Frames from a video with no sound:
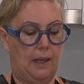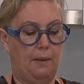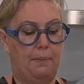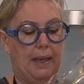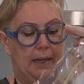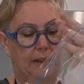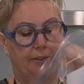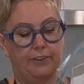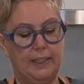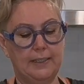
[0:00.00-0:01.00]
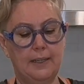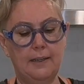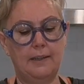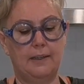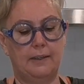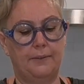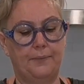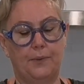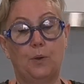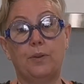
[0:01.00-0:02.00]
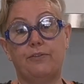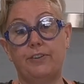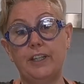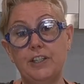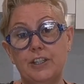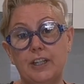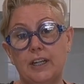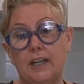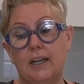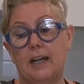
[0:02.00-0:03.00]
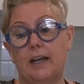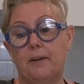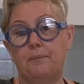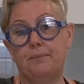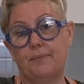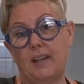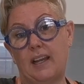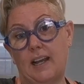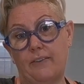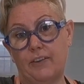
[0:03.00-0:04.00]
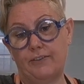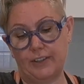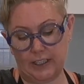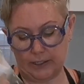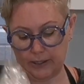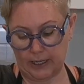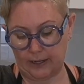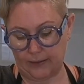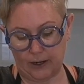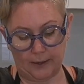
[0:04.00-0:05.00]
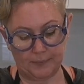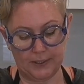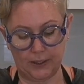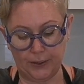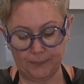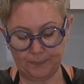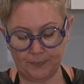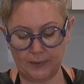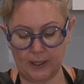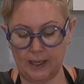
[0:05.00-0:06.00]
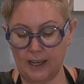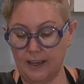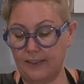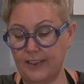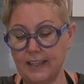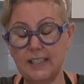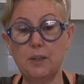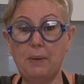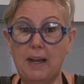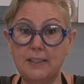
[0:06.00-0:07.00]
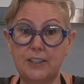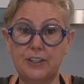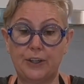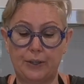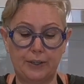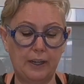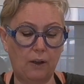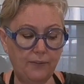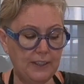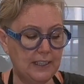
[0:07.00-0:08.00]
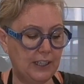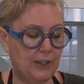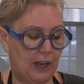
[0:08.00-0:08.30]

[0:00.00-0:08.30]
bang it in the freezer or the fridge, and have it for dinner another night. So that's your pasta dough. Now obviously you